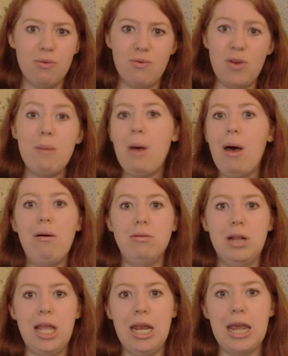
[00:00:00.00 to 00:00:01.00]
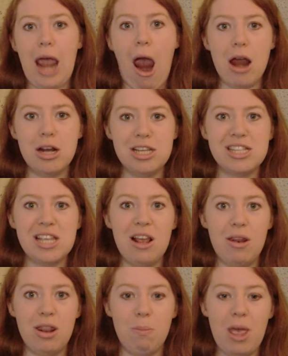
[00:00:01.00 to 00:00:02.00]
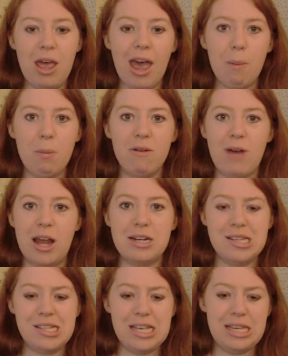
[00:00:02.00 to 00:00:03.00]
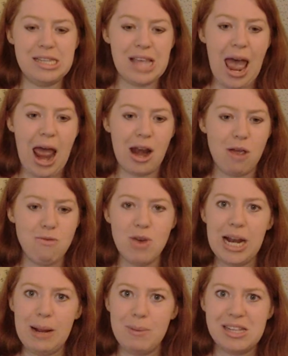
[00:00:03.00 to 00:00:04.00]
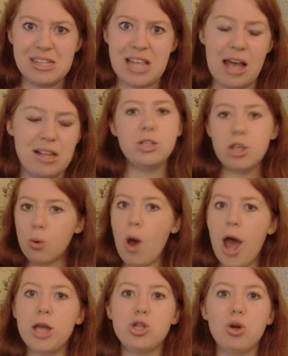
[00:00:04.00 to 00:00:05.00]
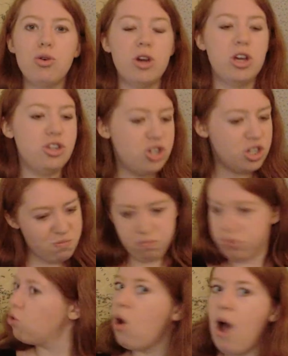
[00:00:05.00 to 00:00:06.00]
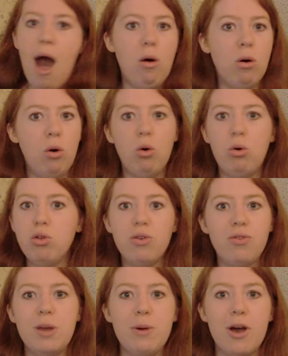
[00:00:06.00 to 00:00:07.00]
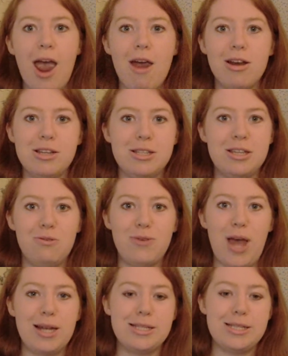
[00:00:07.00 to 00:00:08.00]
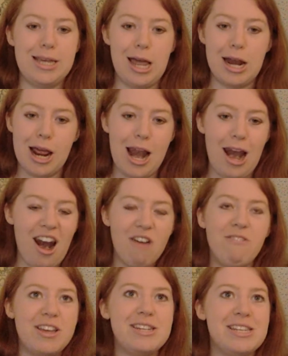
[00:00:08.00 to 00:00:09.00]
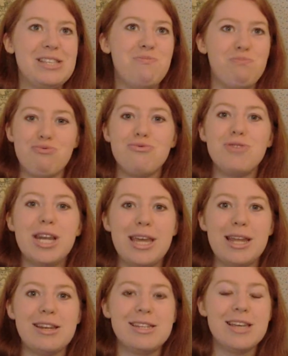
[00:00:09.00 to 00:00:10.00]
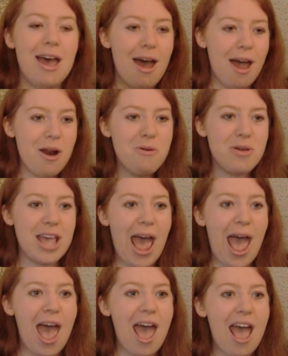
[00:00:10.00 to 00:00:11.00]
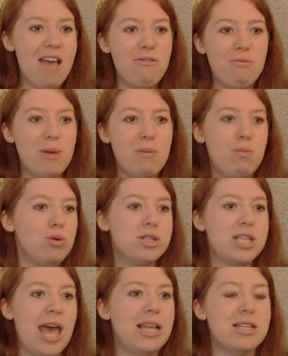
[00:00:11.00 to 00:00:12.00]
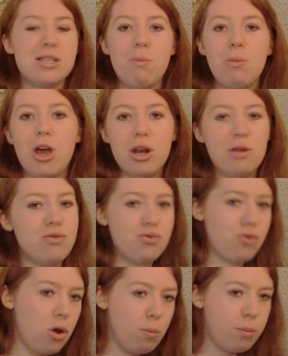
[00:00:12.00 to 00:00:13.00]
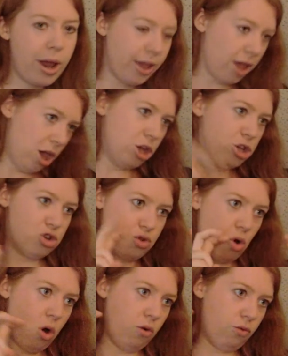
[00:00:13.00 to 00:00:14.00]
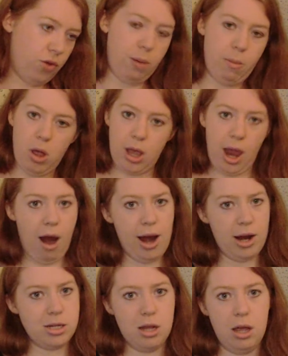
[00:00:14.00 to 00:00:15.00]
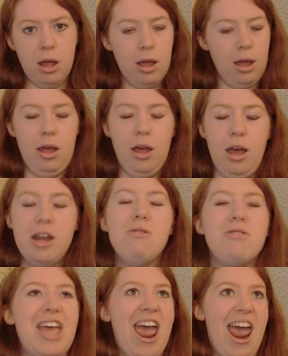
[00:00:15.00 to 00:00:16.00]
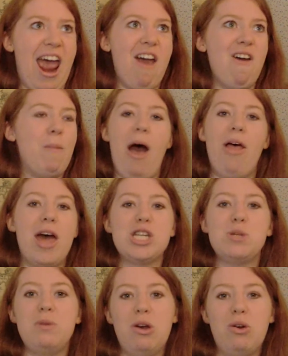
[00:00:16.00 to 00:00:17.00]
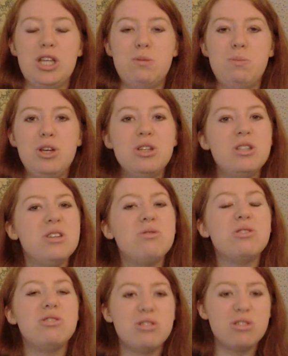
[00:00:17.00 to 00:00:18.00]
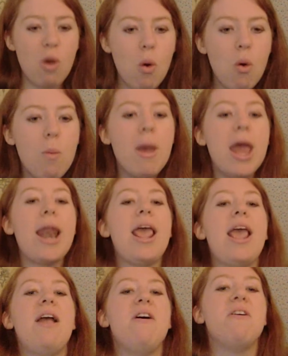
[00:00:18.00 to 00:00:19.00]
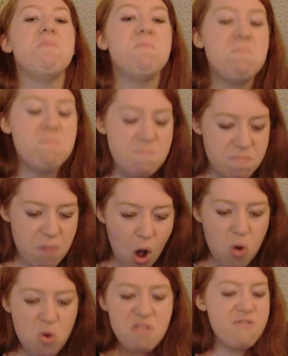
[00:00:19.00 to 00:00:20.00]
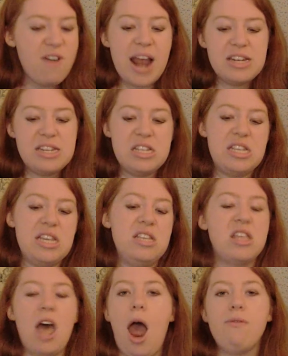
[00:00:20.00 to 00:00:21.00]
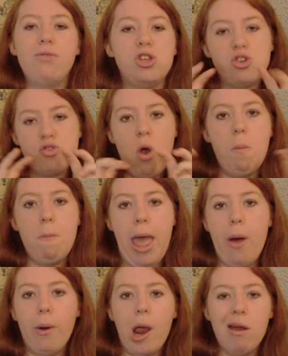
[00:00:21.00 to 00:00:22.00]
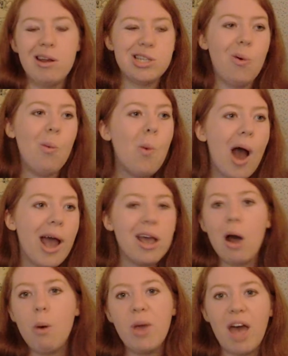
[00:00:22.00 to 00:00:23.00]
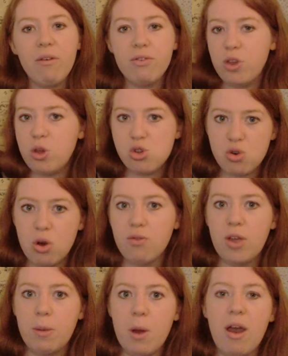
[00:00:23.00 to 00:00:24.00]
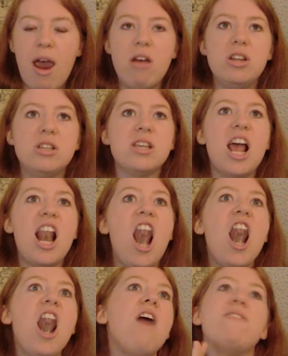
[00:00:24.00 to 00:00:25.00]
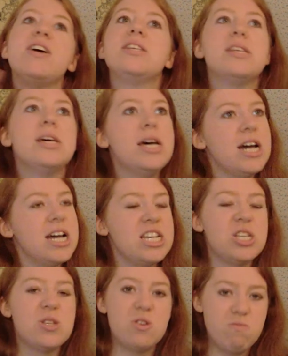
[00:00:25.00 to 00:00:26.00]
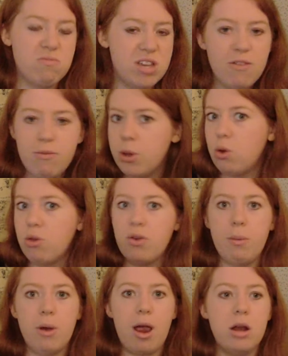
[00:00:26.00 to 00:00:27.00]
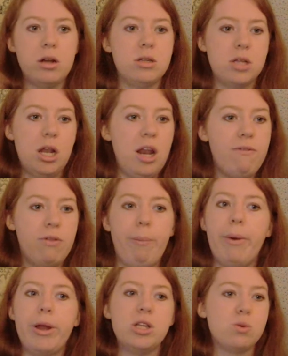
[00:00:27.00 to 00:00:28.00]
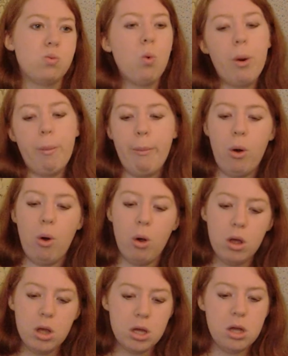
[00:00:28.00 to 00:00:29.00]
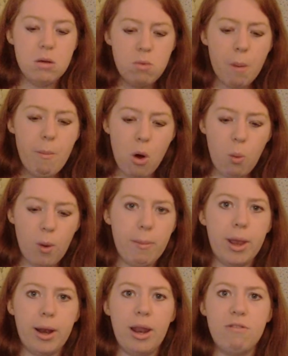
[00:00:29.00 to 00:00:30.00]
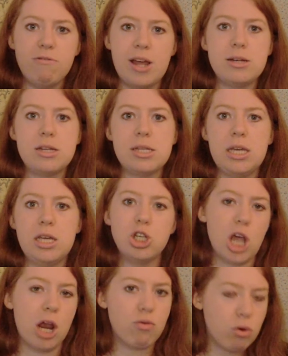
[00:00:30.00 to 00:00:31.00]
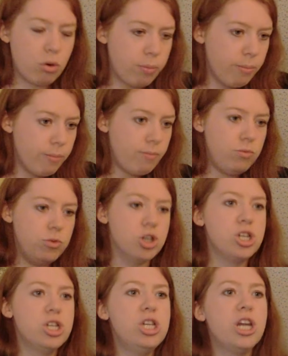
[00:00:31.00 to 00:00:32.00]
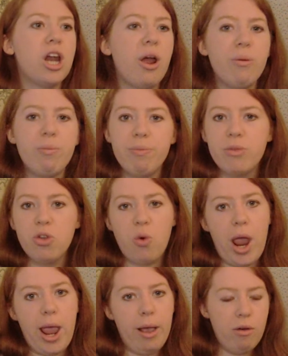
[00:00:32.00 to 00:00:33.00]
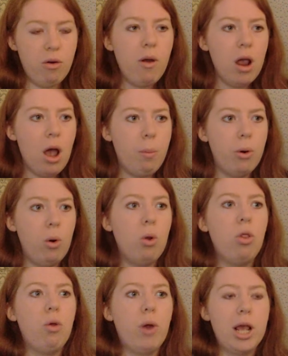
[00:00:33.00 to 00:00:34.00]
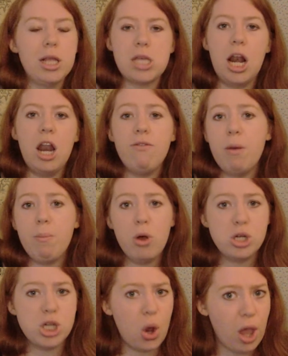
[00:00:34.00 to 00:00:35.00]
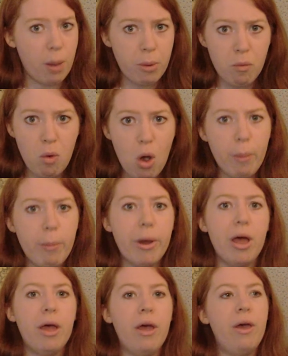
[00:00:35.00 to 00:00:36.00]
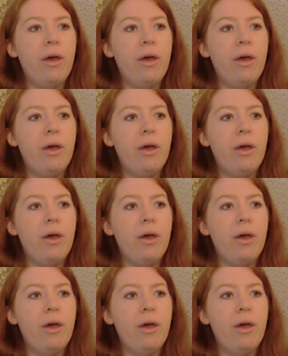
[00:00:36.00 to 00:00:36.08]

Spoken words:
female lead characters in the big epic fantasies, and I really miss that. So the YA genre has just brought out all the female characters in fantasy, and I love it. It's brilliant. I don't care if people say it's some kind of trope, like strong female character. I don't care about that, to be honest, because there are so many old fantasies that have the strong male character. Why can't we have a few strong female characters? I love it. You just give me all the female characters. I love them. I just want more women in fantasy in general. Just, you know, it's great. Growing up on Lord of the Rings, I love that book, don't get me wrong, but